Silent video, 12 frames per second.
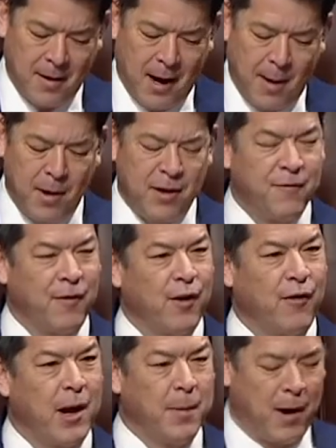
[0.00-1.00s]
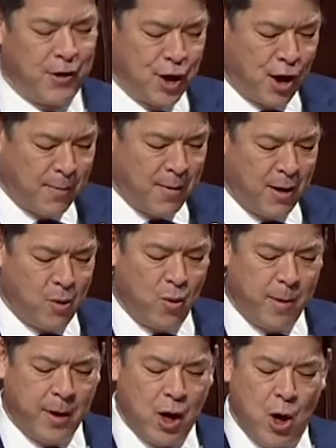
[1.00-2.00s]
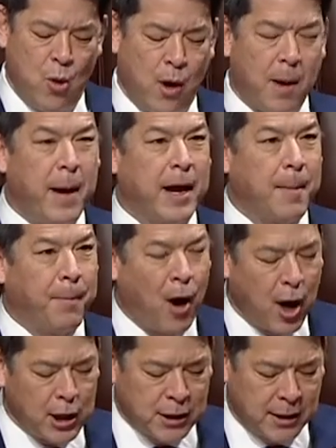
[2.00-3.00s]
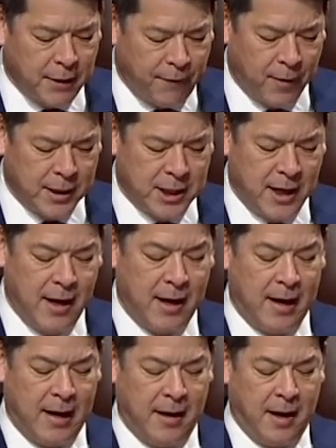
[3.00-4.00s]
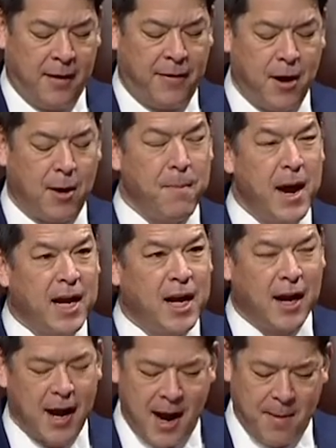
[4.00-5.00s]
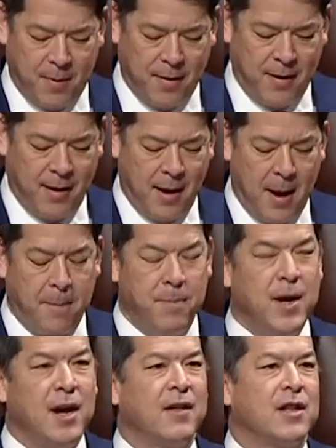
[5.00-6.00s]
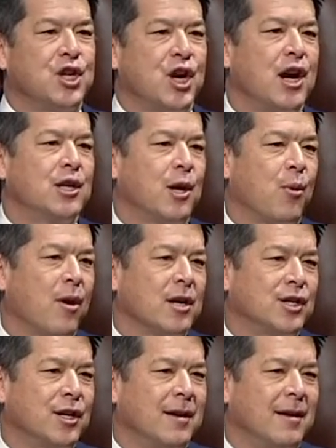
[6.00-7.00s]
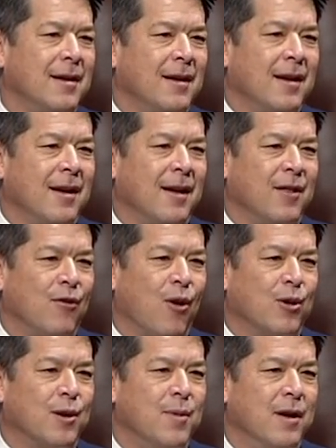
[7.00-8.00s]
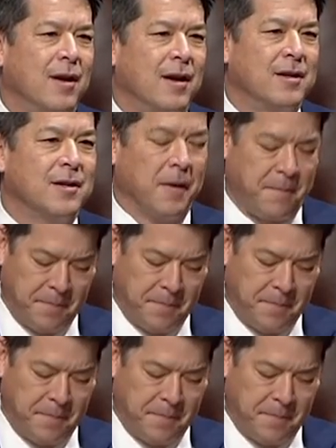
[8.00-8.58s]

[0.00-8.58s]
I'm invigorated by the young men and women who want to make a positive difference. They are making it happen, being the change they want to see in their own communities.